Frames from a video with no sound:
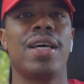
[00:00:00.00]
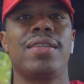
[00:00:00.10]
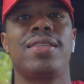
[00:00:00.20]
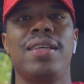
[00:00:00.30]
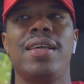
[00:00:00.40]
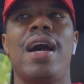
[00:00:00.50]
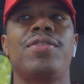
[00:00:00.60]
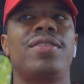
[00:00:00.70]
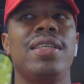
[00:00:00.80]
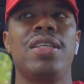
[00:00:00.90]
out of ten, I've
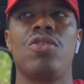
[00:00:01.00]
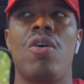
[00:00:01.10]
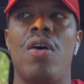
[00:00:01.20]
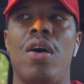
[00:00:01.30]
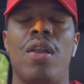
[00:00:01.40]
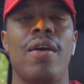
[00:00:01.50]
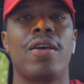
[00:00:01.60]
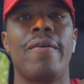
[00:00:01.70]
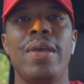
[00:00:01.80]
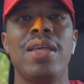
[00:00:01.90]
seen this on
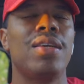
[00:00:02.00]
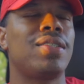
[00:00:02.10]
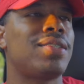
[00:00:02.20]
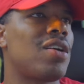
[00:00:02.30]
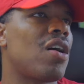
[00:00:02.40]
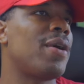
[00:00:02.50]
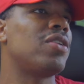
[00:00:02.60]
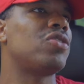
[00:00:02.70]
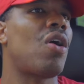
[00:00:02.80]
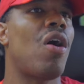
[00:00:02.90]
comedians talk about
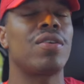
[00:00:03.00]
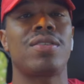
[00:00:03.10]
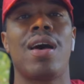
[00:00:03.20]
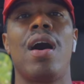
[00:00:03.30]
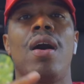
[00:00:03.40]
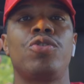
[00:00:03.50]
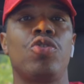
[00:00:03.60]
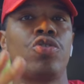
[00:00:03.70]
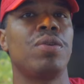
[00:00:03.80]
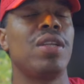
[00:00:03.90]
this all the time,
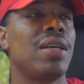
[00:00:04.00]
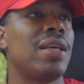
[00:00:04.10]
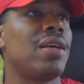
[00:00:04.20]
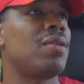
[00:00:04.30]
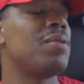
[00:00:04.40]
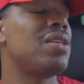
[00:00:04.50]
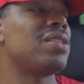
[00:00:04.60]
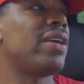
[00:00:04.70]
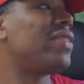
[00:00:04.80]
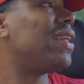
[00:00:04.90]
social media and
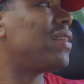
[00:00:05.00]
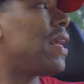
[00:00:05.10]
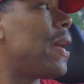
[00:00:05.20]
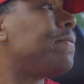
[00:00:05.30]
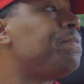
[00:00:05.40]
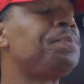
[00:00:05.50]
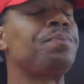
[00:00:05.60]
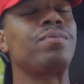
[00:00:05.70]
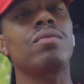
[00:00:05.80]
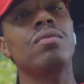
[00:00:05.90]
comedians and everything like that.
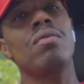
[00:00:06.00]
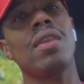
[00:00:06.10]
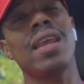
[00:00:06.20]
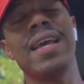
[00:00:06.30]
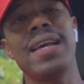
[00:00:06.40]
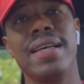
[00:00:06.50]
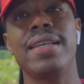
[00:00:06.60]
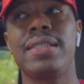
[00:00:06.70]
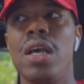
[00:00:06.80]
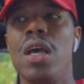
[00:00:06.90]

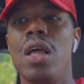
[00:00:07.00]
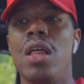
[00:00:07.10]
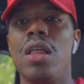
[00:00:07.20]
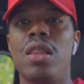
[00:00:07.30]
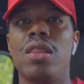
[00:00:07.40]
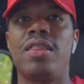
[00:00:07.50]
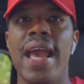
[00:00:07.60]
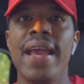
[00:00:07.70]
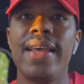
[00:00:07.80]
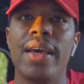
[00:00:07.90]
Is
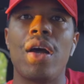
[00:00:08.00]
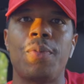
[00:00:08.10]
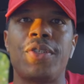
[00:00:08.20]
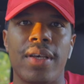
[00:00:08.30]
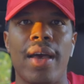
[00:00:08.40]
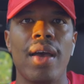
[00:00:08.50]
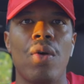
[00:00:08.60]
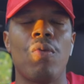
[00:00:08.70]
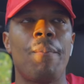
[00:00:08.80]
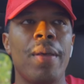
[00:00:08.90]
they get upset
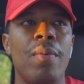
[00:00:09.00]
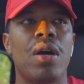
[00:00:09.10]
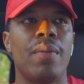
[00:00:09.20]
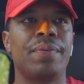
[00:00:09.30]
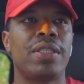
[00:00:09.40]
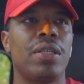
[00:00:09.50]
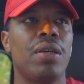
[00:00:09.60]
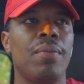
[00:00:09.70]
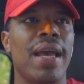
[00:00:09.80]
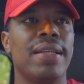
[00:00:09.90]
when people come up to
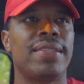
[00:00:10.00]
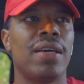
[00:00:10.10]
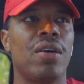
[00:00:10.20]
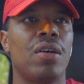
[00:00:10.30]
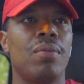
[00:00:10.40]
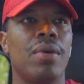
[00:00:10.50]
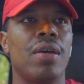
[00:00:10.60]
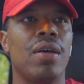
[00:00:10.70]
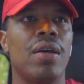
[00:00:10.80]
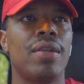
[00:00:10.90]
them and tell them,
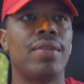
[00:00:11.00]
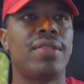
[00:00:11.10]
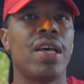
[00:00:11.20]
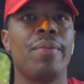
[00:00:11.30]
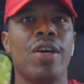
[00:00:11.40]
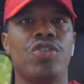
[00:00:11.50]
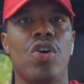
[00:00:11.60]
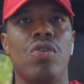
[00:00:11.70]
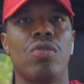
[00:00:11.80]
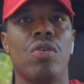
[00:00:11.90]
tell me a joke,